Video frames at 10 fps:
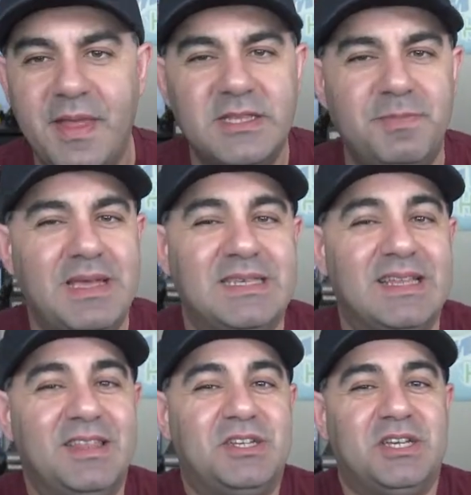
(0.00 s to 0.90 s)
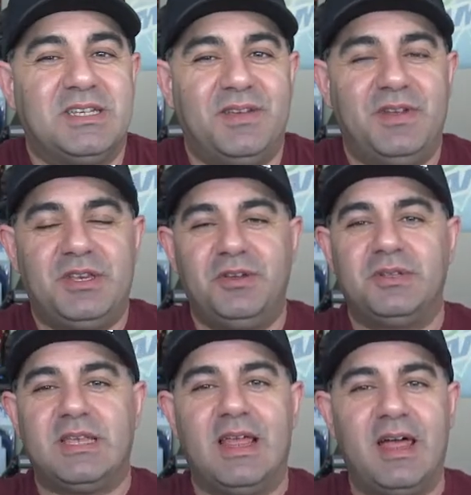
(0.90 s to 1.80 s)
That's basically the gist of it,
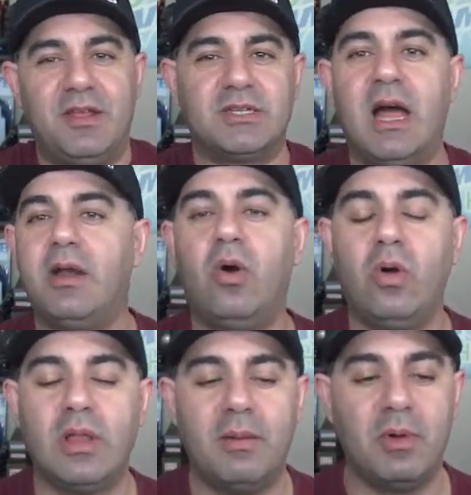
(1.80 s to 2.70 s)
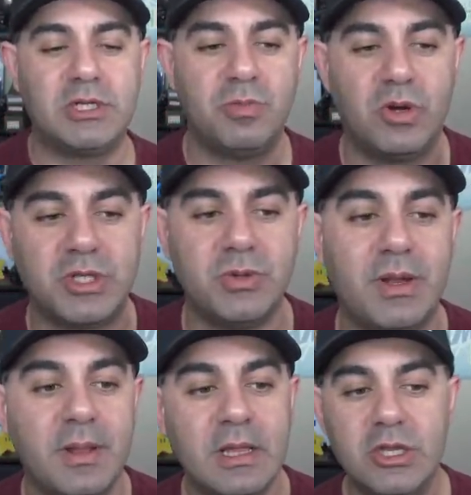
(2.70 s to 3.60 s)
dudes. There's not a whole lot much more to
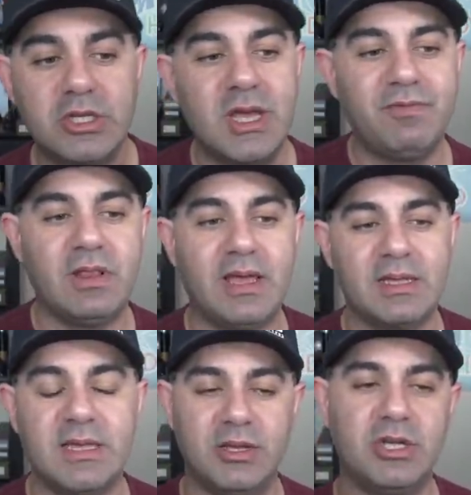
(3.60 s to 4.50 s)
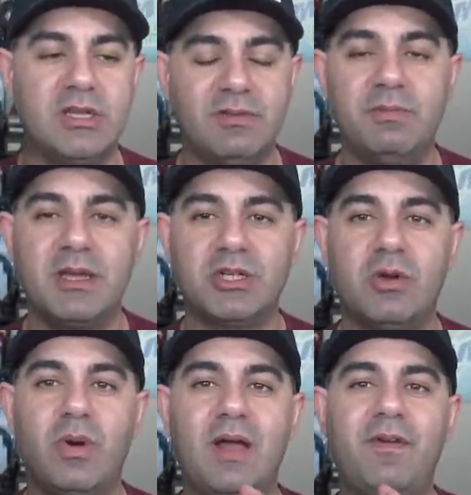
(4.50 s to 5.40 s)
it. You just have to, like I said, you just have to make
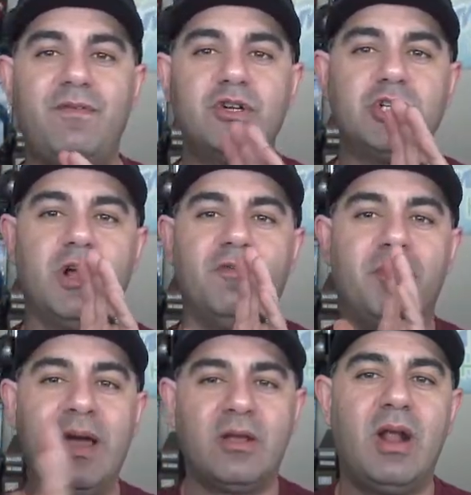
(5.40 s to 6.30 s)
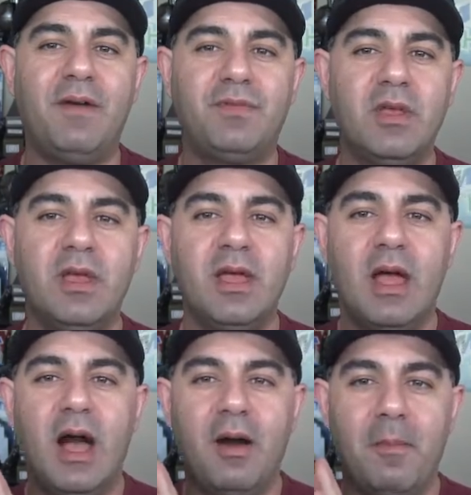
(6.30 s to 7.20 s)
sure whatever version of Minecraft
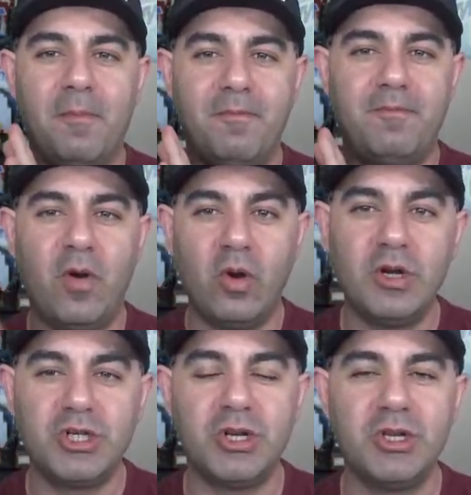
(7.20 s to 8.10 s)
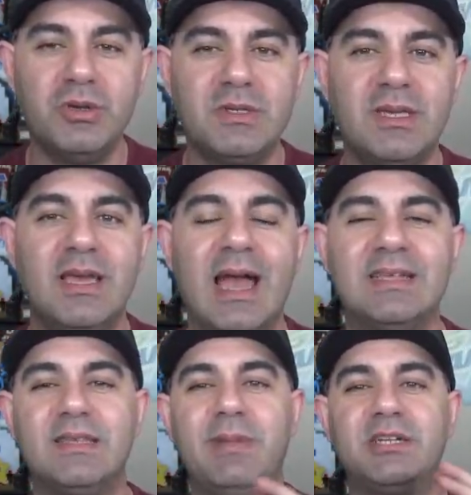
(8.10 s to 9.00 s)
Forge you're using
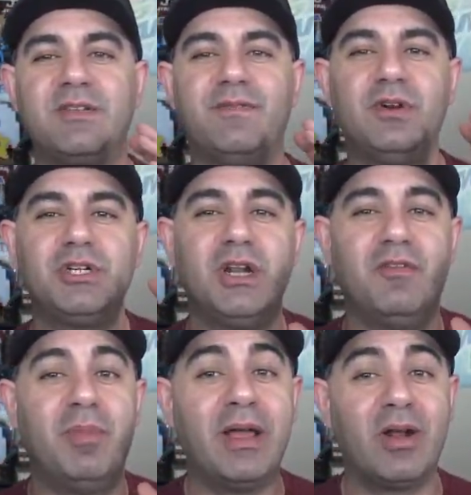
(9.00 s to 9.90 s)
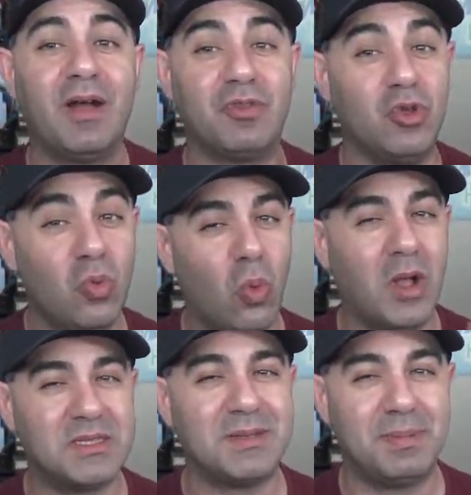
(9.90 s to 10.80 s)
has to match the version of Minecraft you
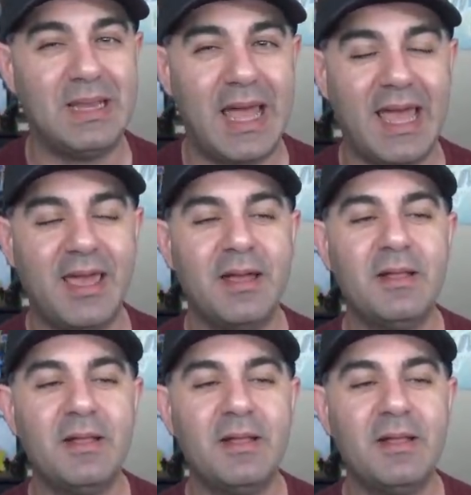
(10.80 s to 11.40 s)
want to play,